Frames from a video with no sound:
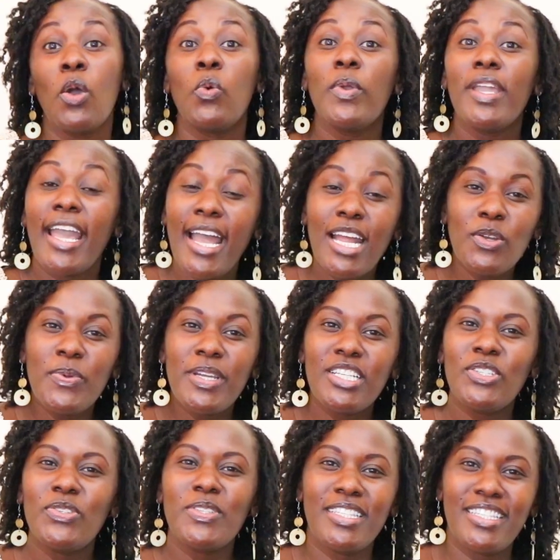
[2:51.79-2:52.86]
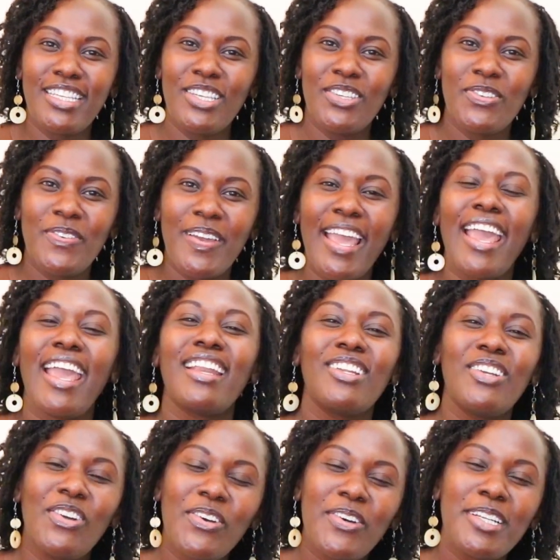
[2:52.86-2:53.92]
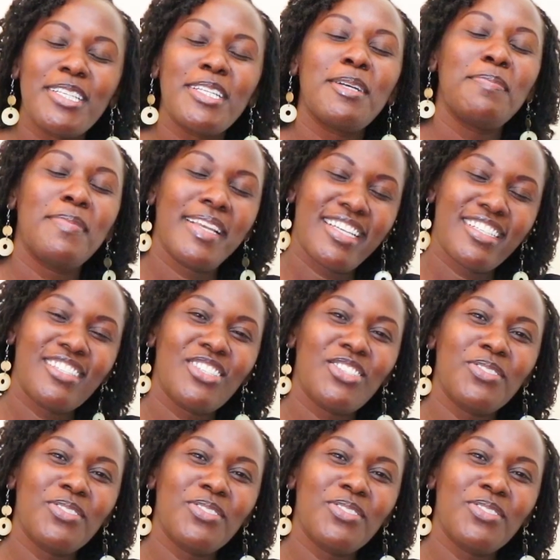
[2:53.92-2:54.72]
We can't wait to see you, and God bless